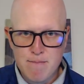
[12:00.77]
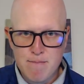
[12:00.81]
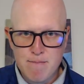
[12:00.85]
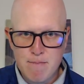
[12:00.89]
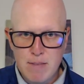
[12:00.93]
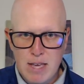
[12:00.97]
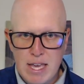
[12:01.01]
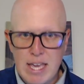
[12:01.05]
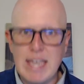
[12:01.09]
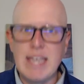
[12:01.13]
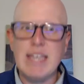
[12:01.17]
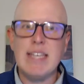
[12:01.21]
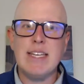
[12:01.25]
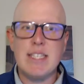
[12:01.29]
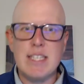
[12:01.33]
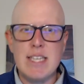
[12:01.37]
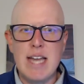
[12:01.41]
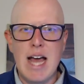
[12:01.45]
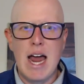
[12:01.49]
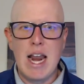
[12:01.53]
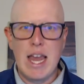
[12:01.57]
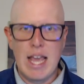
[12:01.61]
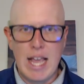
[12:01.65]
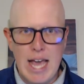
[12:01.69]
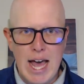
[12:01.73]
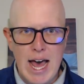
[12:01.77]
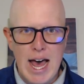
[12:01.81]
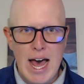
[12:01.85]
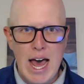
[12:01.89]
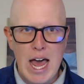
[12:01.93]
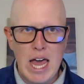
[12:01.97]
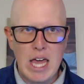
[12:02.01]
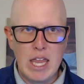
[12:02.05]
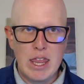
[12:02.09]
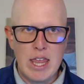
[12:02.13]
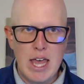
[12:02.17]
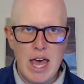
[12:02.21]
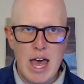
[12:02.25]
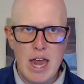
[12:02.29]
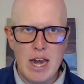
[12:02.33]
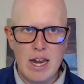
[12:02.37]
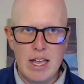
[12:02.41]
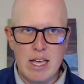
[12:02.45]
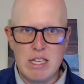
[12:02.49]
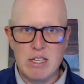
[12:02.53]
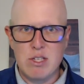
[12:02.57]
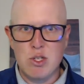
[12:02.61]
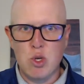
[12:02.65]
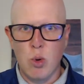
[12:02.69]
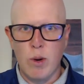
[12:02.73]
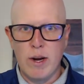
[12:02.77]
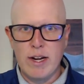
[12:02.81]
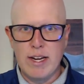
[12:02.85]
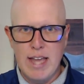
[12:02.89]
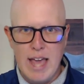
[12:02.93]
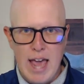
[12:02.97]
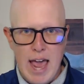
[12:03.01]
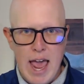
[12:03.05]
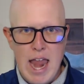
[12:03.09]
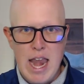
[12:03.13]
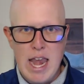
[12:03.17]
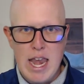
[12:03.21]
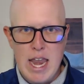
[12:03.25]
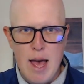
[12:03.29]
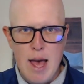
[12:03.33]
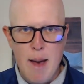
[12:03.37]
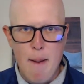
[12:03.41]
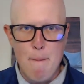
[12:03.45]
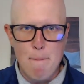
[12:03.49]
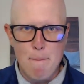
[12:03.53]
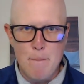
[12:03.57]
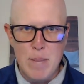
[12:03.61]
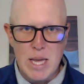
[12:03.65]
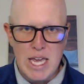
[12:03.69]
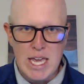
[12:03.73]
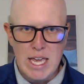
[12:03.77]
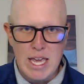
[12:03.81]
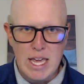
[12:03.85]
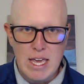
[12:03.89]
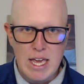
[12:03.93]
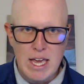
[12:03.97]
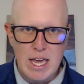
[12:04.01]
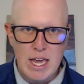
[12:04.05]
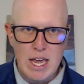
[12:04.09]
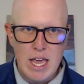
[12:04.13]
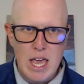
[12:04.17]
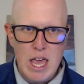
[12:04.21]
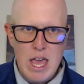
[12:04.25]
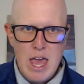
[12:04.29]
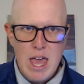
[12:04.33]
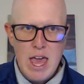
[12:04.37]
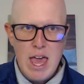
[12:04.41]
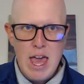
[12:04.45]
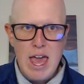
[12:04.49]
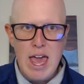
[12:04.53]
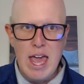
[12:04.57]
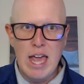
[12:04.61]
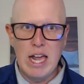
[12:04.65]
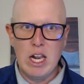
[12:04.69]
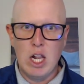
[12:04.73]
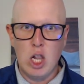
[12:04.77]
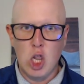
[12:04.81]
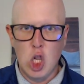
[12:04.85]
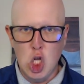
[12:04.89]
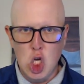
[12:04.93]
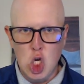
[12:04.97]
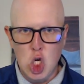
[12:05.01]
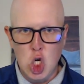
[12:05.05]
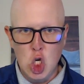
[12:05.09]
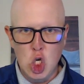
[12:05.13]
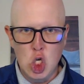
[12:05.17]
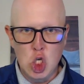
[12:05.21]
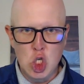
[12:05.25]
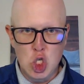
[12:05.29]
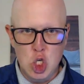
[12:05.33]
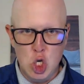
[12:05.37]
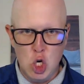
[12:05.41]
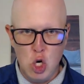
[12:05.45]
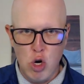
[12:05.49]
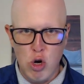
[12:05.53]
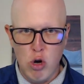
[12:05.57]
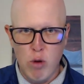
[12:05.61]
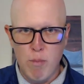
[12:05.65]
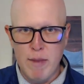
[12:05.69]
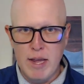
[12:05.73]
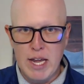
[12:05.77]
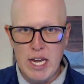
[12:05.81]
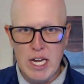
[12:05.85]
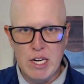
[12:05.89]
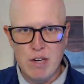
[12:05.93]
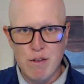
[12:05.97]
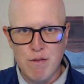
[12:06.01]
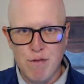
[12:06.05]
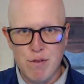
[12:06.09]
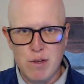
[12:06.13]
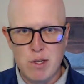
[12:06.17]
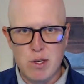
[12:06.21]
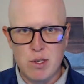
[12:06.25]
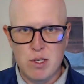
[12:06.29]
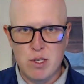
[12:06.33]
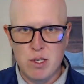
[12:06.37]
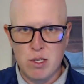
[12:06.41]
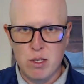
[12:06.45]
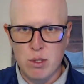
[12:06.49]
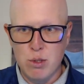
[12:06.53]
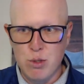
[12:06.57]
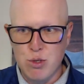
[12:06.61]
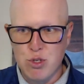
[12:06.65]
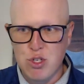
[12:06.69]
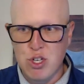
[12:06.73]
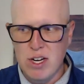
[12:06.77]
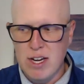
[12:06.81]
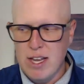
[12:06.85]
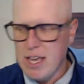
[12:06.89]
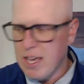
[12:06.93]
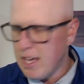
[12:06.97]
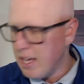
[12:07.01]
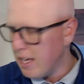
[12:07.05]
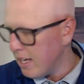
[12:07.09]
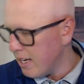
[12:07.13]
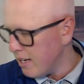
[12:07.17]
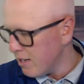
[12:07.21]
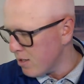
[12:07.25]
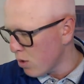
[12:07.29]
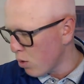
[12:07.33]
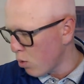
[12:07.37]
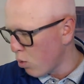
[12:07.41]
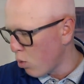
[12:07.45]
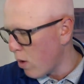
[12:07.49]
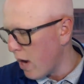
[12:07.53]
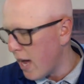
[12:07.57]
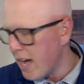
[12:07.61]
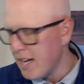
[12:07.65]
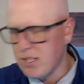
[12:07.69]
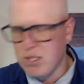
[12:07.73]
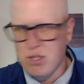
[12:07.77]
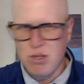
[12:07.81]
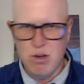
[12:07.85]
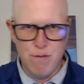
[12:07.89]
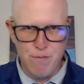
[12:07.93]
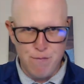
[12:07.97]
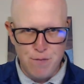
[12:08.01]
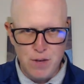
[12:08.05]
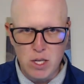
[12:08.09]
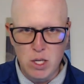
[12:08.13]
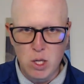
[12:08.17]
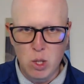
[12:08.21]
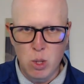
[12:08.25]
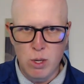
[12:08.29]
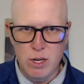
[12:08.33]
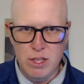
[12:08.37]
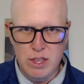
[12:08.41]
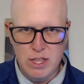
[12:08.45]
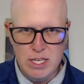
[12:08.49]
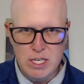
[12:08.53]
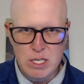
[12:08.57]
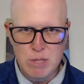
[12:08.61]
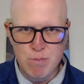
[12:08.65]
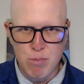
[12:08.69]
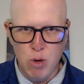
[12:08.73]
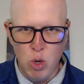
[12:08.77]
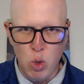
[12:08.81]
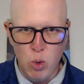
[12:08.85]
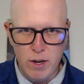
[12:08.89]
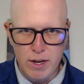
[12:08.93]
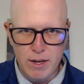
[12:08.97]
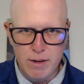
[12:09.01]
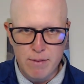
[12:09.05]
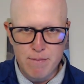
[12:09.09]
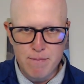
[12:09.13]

He's not a guy that is going to end up being a long-term infield solution. He's a roster filler at this point,